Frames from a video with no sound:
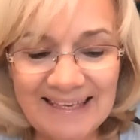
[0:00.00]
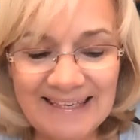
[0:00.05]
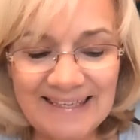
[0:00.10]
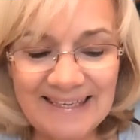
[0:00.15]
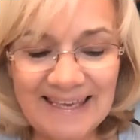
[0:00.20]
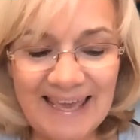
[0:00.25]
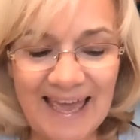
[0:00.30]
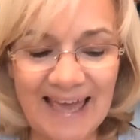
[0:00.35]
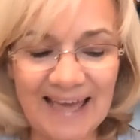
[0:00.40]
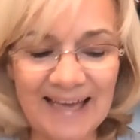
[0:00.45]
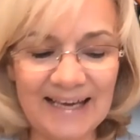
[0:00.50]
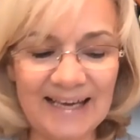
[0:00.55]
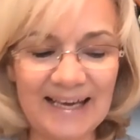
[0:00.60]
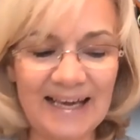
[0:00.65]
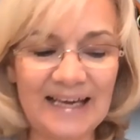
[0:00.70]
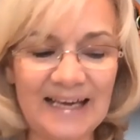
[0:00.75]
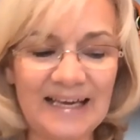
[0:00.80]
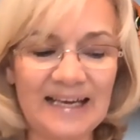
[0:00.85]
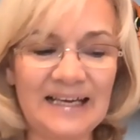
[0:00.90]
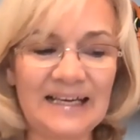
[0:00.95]
yeah
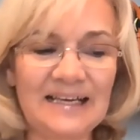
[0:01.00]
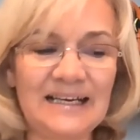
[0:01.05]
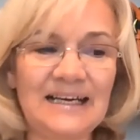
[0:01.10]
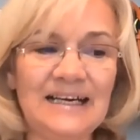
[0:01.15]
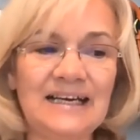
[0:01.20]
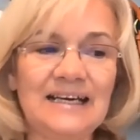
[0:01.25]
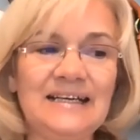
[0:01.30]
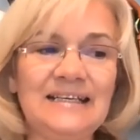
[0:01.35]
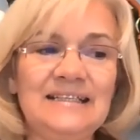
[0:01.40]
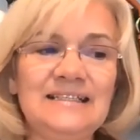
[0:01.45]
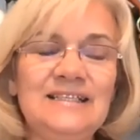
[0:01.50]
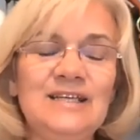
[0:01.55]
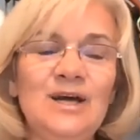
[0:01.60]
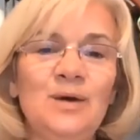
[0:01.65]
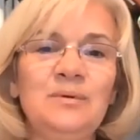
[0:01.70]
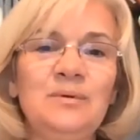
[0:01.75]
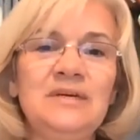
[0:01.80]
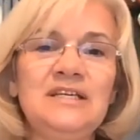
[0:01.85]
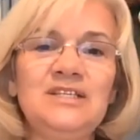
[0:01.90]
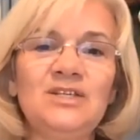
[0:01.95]
uh,
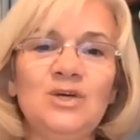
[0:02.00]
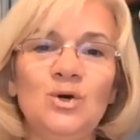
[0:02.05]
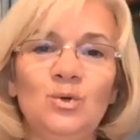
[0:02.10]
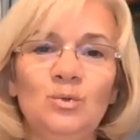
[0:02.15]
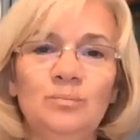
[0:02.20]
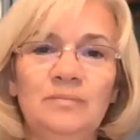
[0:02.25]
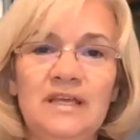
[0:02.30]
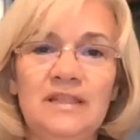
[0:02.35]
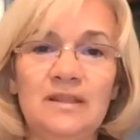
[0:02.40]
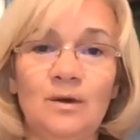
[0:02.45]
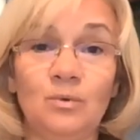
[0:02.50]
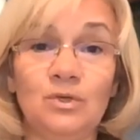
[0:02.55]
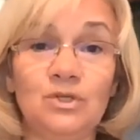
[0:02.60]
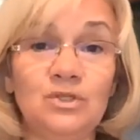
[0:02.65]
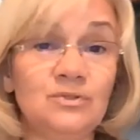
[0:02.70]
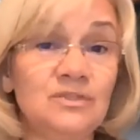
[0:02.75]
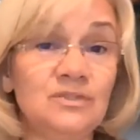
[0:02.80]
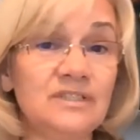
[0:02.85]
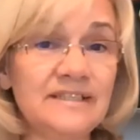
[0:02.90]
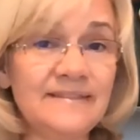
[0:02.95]
nobody told me that when
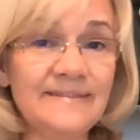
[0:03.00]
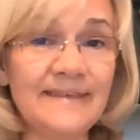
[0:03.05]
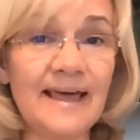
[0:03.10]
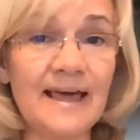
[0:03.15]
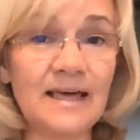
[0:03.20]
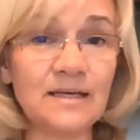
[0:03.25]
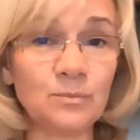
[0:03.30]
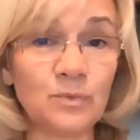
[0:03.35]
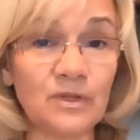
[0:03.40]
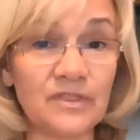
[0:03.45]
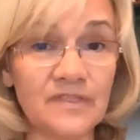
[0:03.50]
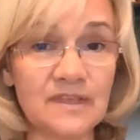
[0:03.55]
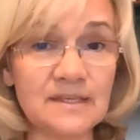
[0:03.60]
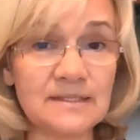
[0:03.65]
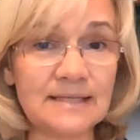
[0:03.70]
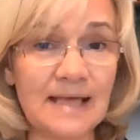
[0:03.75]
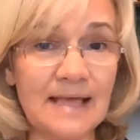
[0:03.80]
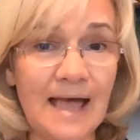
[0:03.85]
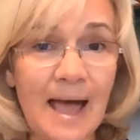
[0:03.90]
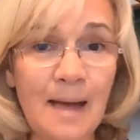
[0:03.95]
you did that with
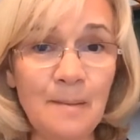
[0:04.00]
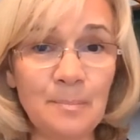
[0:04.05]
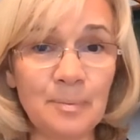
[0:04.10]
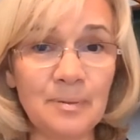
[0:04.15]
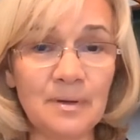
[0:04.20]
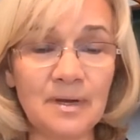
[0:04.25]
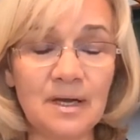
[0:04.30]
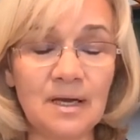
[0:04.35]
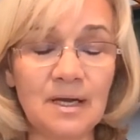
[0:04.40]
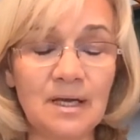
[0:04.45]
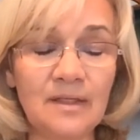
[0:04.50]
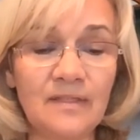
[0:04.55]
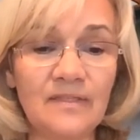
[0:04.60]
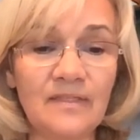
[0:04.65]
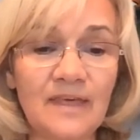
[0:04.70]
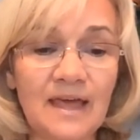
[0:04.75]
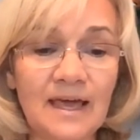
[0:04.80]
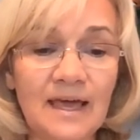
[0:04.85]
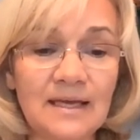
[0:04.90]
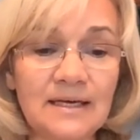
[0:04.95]
this app
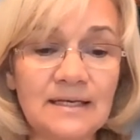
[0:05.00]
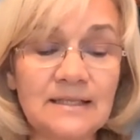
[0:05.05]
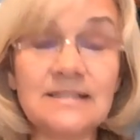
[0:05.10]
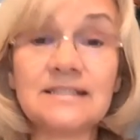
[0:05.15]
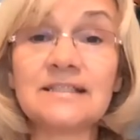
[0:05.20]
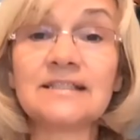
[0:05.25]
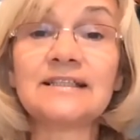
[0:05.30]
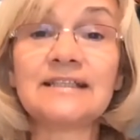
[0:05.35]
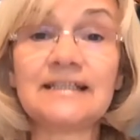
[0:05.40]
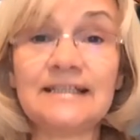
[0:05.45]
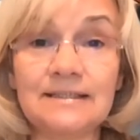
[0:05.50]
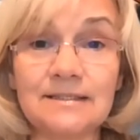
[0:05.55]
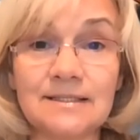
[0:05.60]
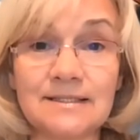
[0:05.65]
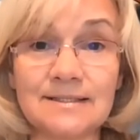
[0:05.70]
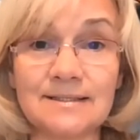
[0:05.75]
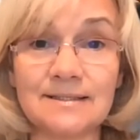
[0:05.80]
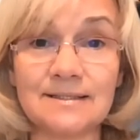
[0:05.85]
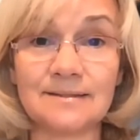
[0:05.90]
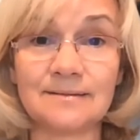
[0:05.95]
that it
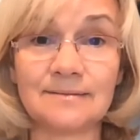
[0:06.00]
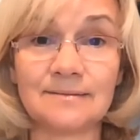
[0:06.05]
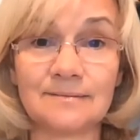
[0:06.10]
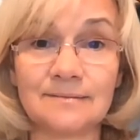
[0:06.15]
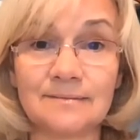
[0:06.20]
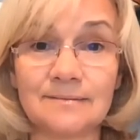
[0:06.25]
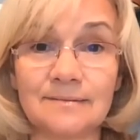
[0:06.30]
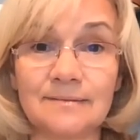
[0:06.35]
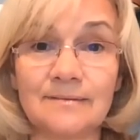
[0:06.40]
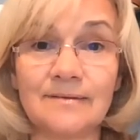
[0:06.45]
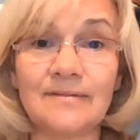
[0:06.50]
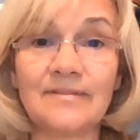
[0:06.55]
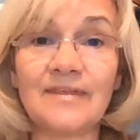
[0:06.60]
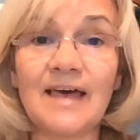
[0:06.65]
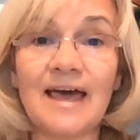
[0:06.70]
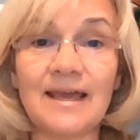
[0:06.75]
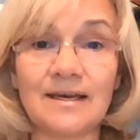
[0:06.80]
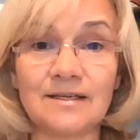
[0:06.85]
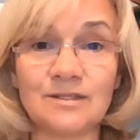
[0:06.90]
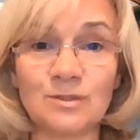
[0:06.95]
deletes
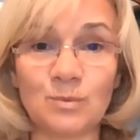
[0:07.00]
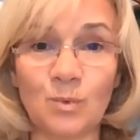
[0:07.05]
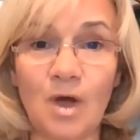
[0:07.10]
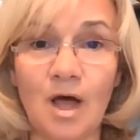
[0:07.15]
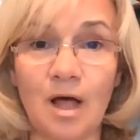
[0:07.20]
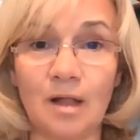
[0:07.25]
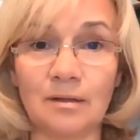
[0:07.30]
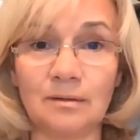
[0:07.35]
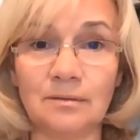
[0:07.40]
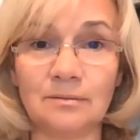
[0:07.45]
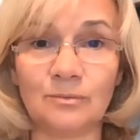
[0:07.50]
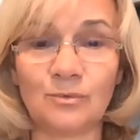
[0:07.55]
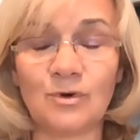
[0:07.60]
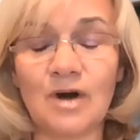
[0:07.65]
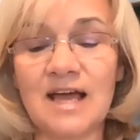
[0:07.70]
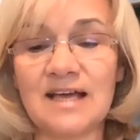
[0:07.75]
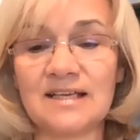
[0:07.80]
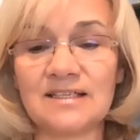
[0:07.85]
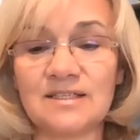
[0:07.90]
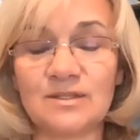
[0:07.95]
that as well
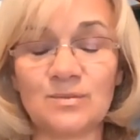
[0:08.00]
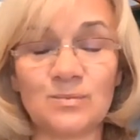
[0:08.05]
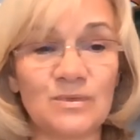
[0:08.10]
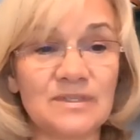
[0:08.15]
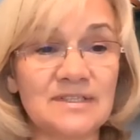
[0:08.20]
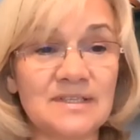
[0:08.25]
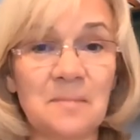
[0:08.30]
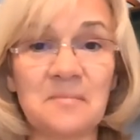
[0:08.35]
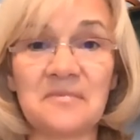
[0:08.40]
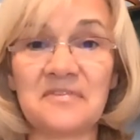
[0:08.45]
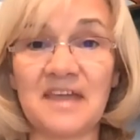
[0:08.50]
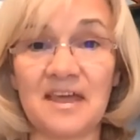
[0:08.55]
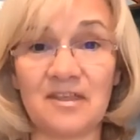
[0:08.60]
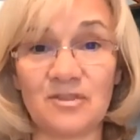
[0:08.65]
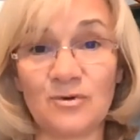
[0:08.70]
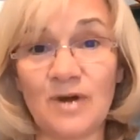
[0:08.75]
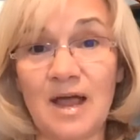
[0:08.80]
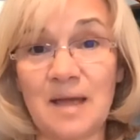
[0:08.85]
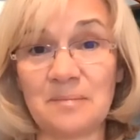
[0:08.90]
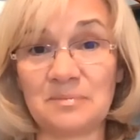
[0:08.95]
whereas with some of the
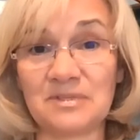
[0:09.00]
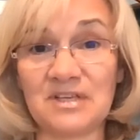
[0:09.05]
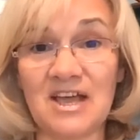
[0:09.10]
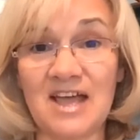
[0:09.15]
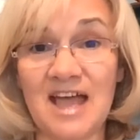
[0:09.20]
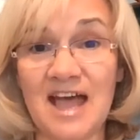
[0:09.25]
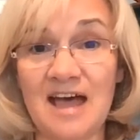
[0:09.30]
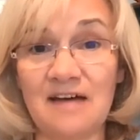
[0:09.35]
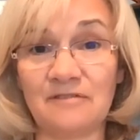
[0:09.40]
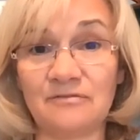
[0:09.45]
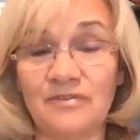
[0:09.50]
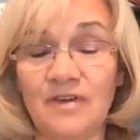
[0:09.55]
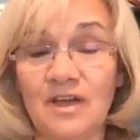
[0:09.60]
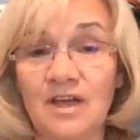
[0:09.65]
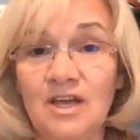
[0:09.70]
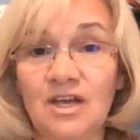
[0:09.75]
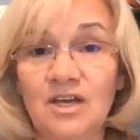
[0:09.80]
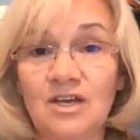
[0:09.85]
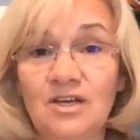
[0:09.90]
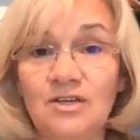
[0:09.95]
other apps I have
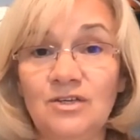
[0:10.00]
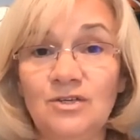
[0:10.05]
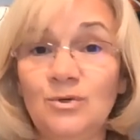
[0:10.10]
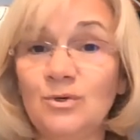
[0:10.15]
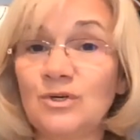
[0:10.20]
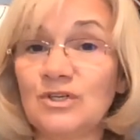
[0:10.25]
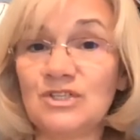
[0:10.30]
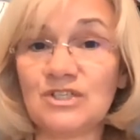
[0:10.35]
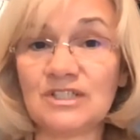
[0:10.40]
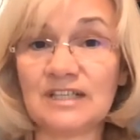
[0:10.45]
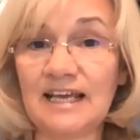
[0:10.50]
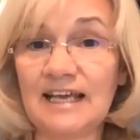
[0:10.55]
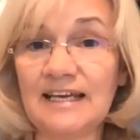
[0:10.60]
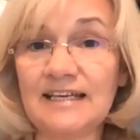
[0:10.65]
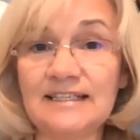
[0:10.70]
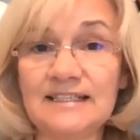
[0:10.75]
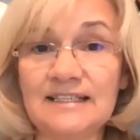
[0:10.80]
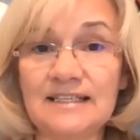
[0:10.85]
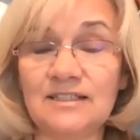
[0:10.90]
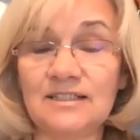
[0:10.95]
you can delete
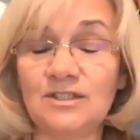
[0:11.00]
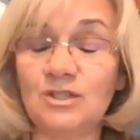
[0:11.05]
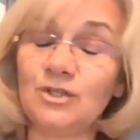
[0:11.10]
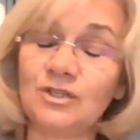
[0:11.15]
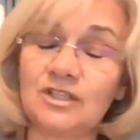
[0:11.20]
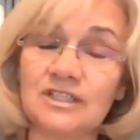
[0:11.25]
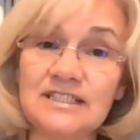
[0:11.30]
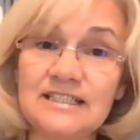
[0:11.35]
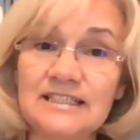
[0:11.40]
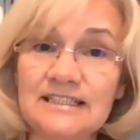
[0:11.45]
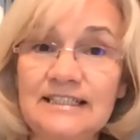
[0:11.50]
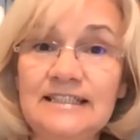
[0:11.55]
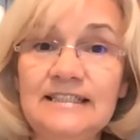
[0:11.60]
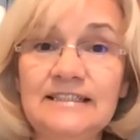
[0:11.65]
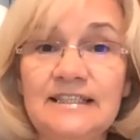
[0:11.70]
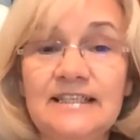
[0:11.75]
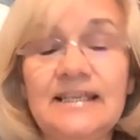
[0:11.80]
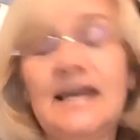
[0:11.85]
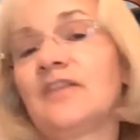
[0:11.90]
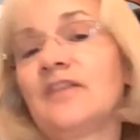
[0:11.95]
it, you can
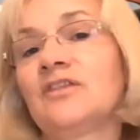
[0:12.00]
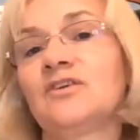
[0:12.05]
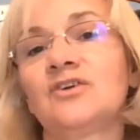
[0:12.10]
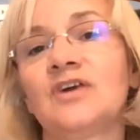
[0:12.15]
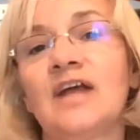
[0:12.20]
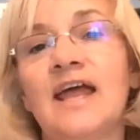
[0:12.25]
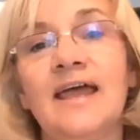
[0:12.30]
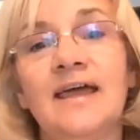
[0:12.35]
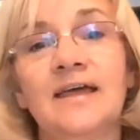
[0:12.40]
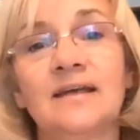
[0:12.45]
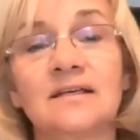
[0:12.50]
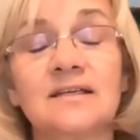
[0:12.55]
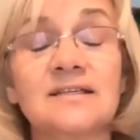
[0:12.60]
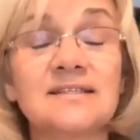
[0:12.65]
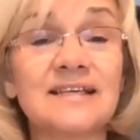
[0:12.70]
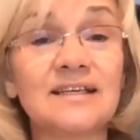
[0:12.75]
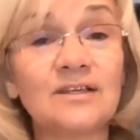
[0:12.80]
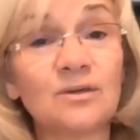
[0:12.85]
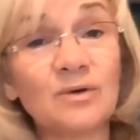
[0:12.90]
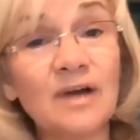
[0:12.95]
delete the other and
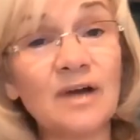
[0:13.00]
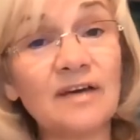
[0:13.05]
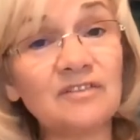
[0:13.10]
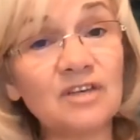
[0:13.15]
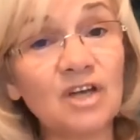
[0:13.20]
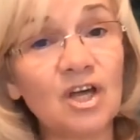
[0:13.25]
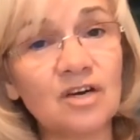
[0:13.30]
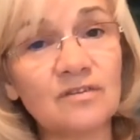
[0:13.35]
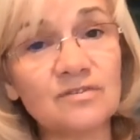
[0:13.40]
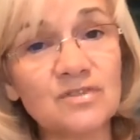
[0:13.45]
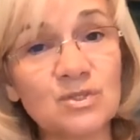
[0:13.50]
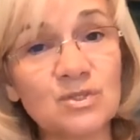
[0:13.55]
because I don't have a lot of